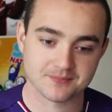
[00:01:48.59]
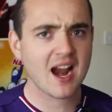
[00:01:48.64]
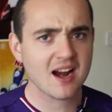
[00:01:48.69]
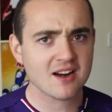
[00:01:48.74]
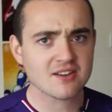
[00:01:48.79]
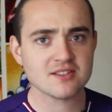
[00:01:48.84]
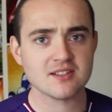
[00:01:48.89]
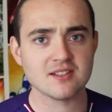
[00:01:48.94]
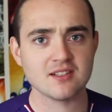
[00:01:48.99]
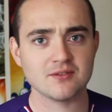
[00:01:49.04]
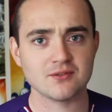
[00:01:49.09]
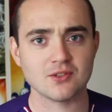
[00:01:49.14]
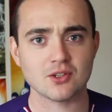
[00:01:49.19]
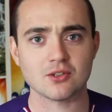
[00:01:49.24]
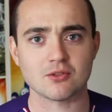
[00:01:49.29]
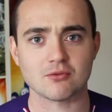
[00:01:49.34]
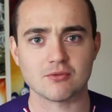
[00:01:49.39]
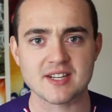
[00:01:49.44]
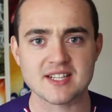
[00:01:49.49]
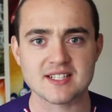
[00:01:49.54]
Arsenal have done
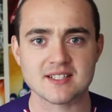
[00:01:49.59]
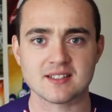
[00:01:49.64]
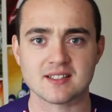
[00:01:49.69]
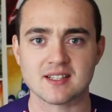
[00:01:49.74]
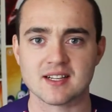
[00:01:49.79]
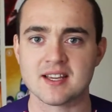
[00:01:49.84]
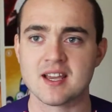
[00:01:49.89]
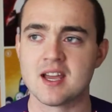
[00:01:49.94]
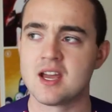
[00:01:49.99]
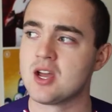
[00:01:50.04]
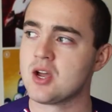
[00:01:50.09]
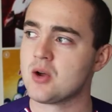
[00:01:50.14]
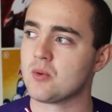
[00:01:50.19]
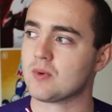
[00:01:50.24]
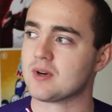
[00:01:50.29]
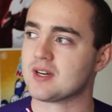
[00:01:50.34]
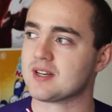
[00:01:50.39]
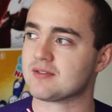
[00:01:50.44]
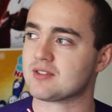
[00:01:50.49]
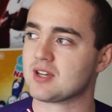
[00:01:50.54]
it recently
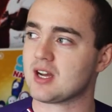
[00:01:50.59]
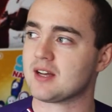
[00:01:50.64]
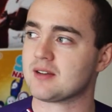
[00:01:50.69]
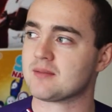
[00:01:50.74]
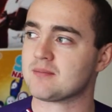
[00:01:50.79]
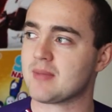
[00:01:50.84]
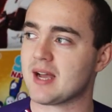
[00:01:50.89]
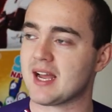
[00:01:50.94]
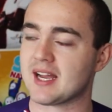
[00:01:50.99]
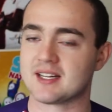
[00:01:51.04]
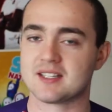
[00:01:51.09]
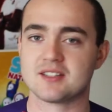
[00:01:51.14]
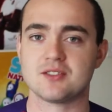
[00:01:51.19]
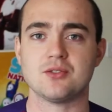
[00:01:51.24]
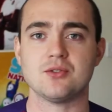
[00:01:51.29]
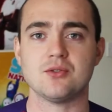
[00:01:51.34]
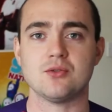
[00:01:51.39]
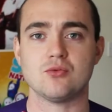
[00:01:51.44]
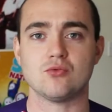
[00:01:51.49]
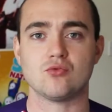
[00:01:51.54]
where they've gone back
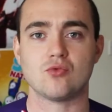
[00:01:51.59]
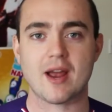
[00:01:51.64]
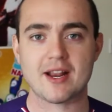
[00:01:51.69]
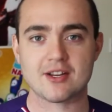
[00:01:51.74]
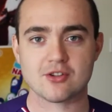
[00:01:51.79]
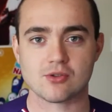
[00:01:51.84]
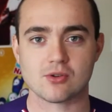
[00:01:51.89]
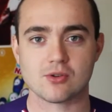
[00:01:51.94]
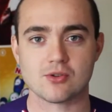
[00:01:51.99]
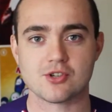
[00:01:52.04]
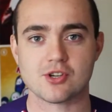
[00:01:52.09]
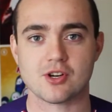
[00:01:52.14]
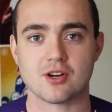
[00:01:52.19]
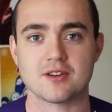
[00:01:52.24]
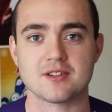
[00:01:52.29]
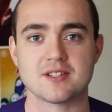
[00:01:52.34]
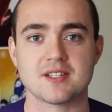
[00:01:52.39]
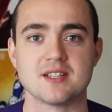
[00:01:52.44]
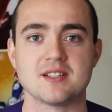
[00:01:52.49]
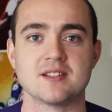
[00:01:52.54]
to retro
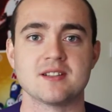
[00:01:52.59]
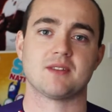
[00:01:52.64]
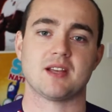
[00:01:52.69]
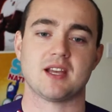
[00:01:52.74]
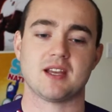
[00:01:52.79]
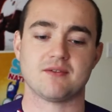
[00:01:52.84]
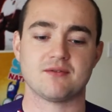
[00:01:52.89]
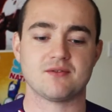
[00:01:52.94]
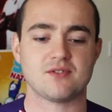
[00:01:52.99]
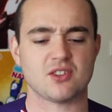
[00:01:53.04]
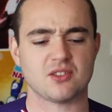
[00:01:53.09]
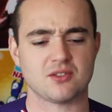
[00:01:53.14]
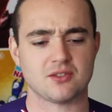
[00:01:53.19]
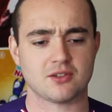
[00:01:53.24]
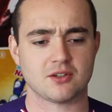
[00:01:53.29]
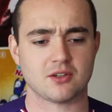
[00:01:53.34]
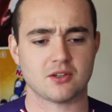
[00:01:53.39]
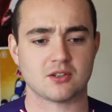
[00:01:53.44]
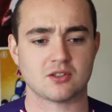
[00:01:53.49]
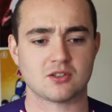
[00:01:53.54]
jerseys. They've done
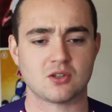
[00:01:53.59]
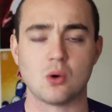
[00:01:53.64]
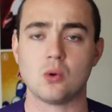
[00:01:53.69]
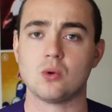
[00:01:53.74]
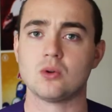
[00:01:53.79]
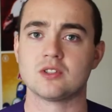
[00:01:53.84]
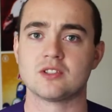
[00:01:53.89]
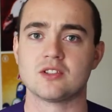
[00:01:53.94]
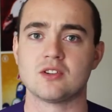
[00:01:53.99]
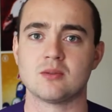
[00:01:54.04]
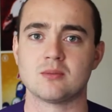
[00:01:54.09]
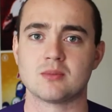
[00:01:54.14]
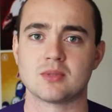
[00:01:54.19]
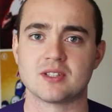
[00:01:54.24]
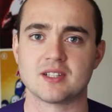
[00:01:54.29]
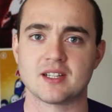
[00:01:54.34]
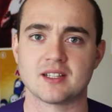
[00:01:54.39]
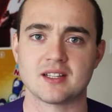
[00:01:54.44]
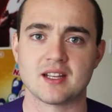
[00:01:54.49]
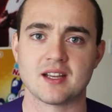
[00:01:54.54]
their gold
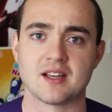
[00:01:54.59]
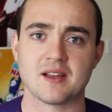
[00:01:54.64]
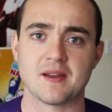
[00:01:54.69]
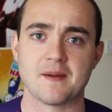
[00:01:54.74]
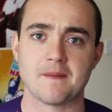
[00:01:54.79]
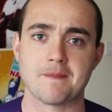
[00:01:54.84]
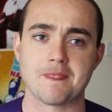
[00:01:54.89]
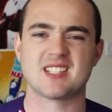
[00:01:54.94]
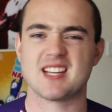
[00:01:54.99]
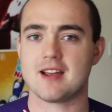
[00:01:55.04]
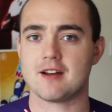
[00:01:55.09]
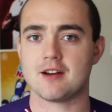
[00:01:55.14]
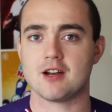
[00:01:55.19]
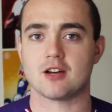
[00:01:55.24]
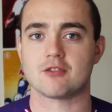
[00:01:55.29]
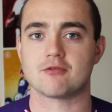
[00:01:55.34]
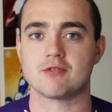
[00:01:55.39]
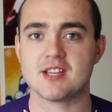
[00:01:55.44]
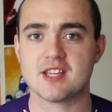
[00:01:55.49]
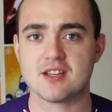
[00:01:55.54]
number that Thierry
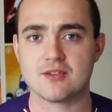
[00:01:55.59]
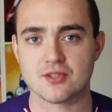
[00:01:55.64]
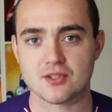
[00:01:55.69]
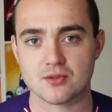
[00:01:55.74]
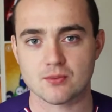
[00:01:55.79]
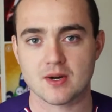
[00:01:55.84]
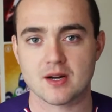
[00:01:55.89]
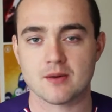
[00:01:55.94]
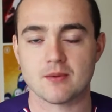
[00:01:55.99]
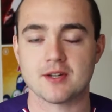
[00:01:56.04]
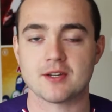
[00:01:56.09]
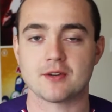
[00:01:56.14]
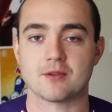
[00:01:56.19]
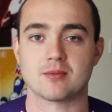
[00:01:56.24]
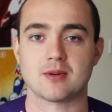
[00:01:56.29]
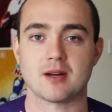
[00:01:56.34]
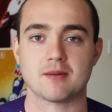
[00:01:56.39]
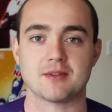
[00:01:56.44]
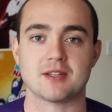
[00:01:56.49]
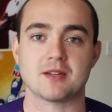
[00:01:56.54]
Henry used to wear when they were
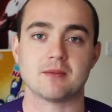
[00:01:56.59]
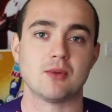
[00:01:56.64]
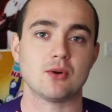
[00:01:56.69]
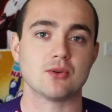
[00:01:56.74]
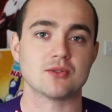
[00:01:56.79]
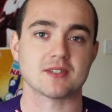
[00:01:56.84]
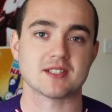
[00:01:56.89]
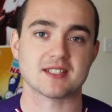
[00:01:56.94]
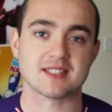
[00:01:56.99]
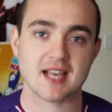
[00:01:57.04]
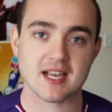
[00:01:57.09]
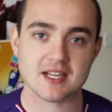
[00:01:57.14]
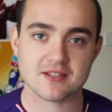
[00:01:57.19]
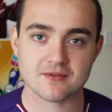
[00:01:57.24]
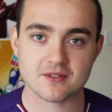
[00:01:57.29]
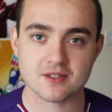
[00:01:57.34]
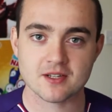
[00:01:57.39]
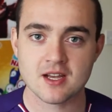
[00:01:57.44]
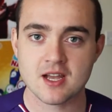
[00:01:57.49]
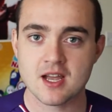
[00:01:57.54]
probably the most
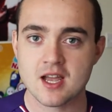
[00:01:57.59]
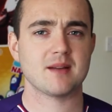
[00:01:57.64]
successful.